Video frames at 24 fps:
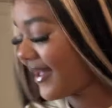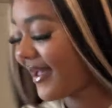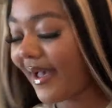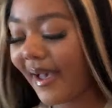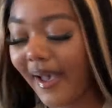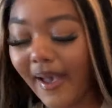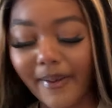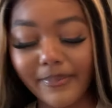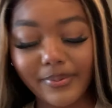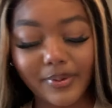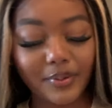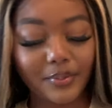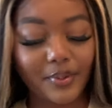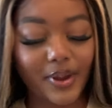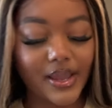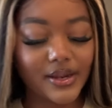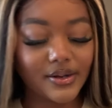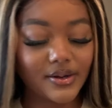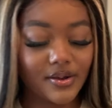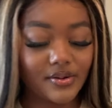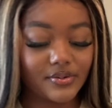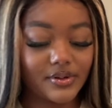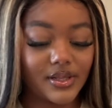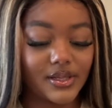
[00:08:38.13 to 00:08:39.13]
I've been
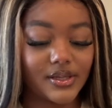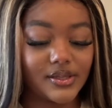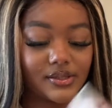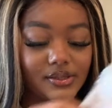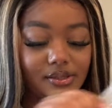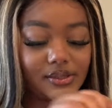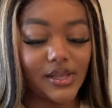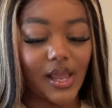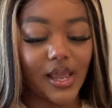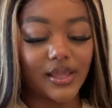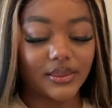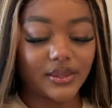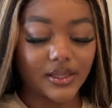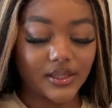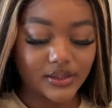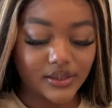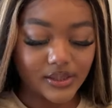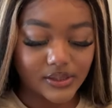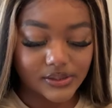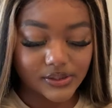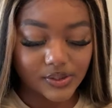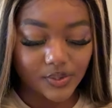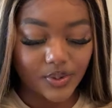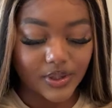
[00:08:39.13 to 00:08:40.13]
waiting on this. I think
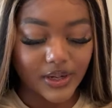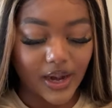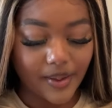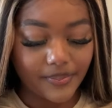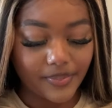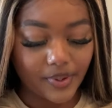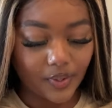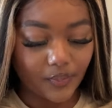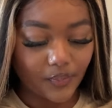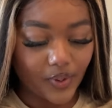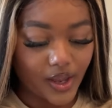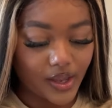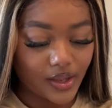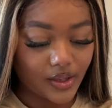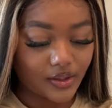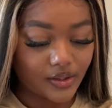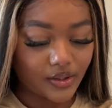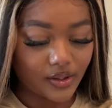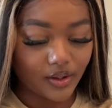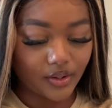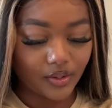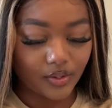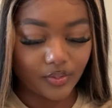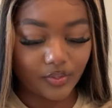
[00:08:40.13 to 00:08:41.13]
it's the one I've been waiting
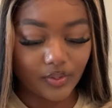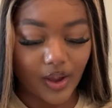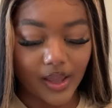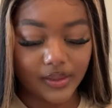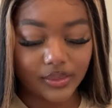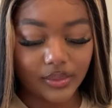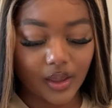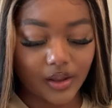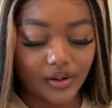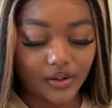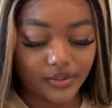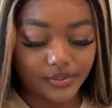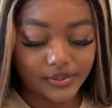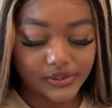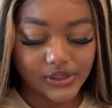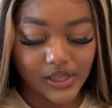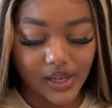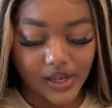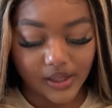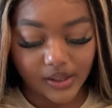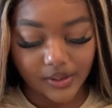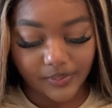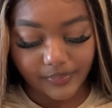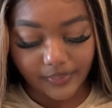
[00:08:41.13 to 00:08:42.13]
on. I thought it was
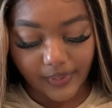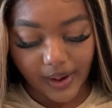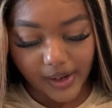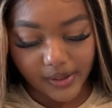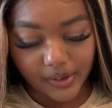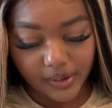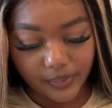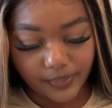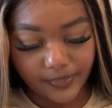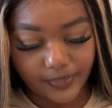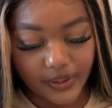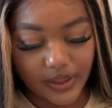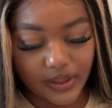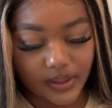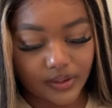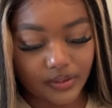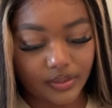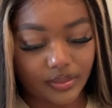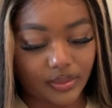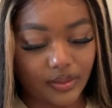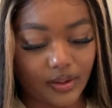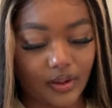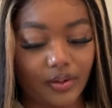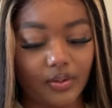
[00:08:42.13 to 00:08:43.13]
like a brighter pink
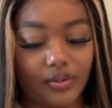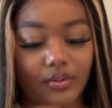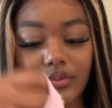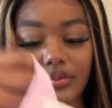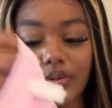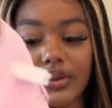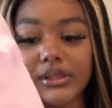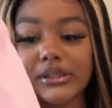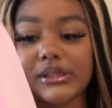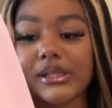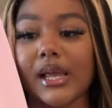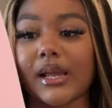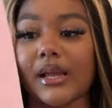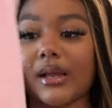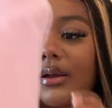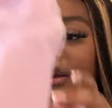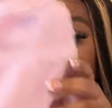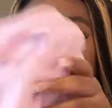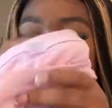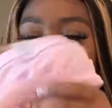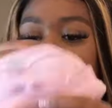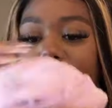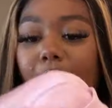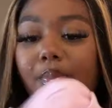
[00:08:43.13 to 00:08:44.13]
though. It's like
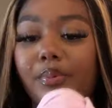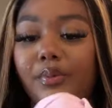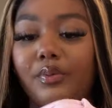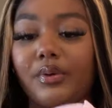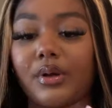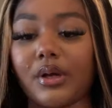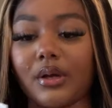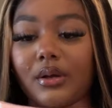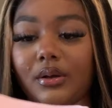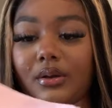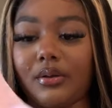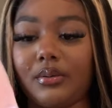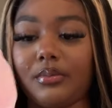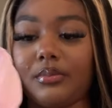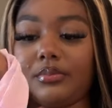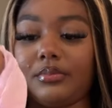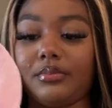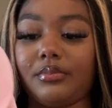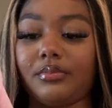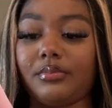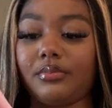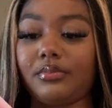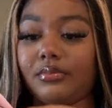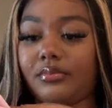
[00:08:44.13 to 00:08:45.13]
a bubblegum
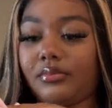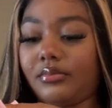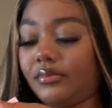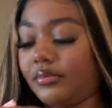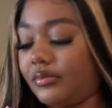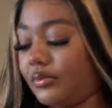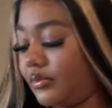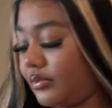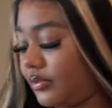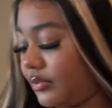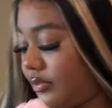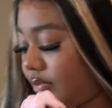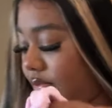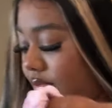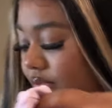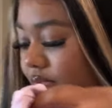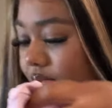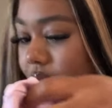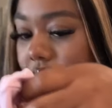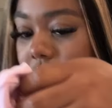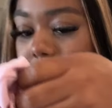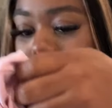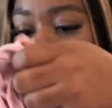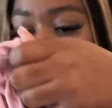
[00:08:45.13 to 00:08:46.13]

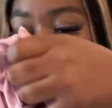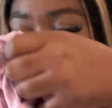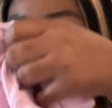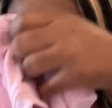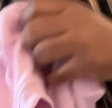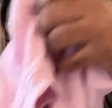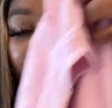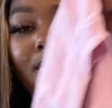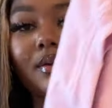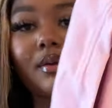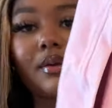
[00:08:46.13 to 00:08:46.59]
pink.